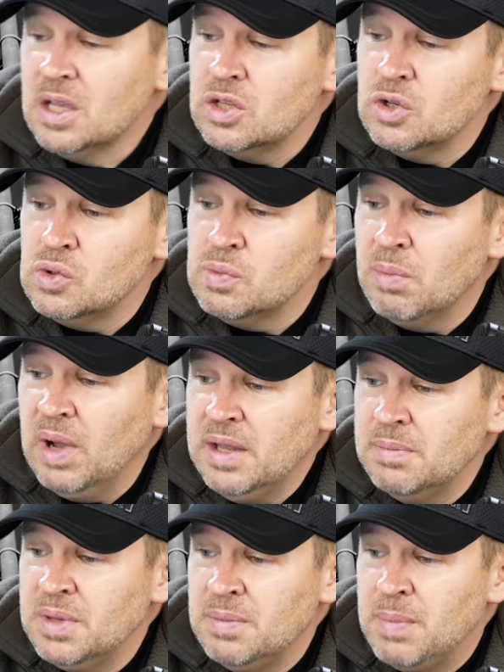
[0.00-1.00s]
You
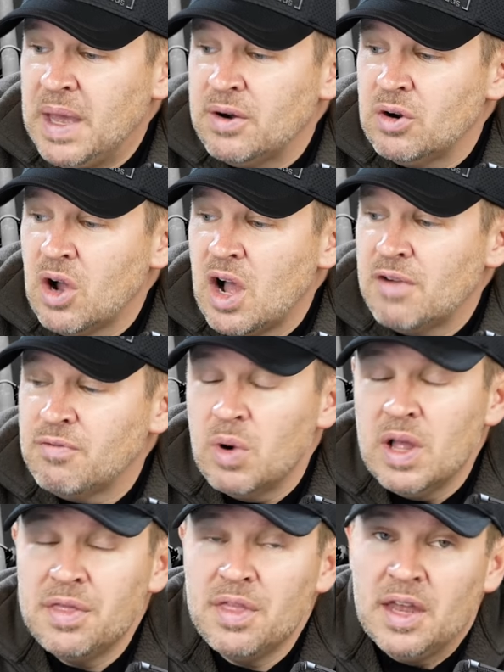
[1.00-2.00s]
might be better off
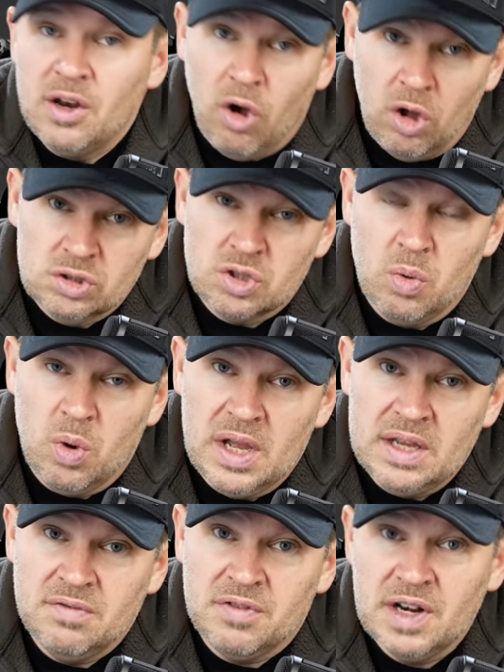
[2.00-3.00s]
with an ultra
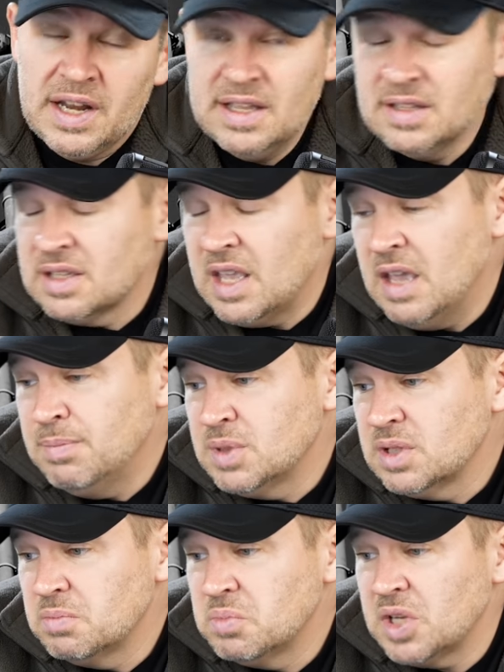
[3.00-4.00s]
wide for
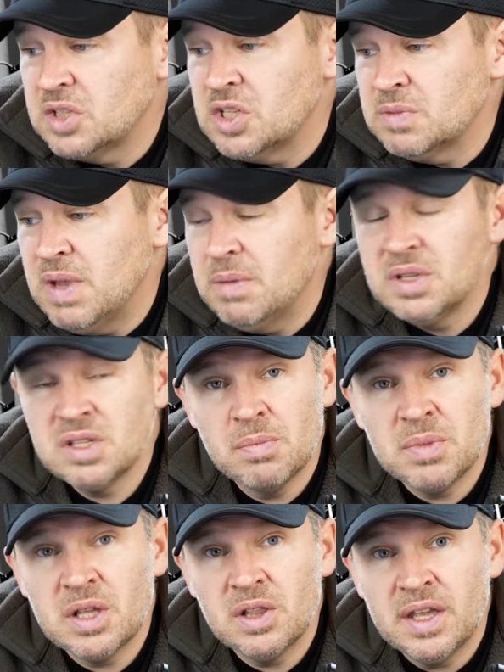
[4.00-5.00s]
landscapes, such as maybe
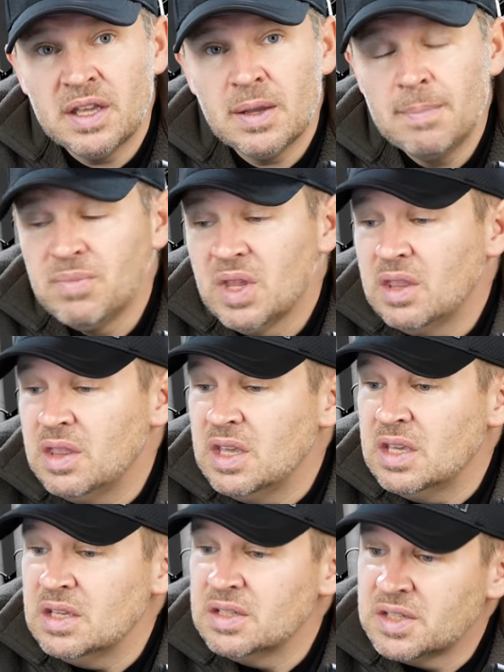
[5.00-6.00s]
something like
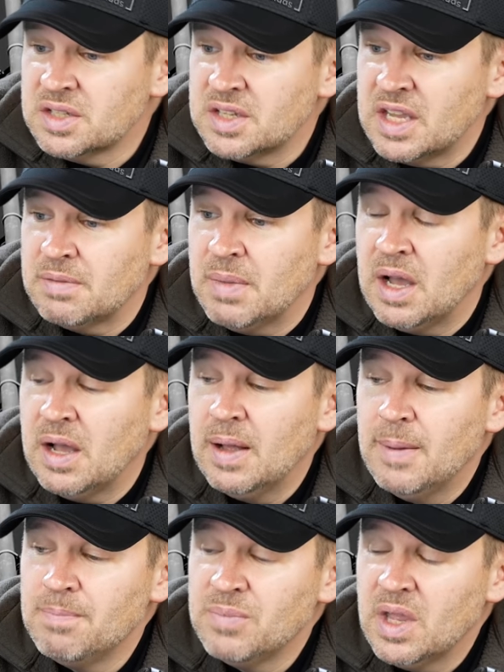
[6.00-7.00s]
the Sigma
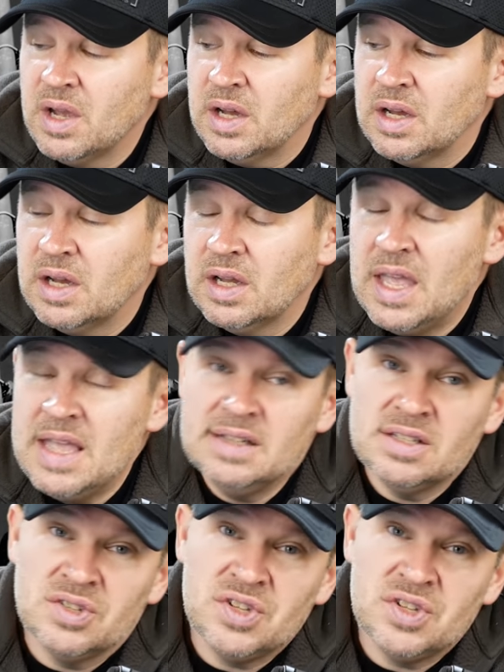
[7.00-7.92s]
uh, 8 to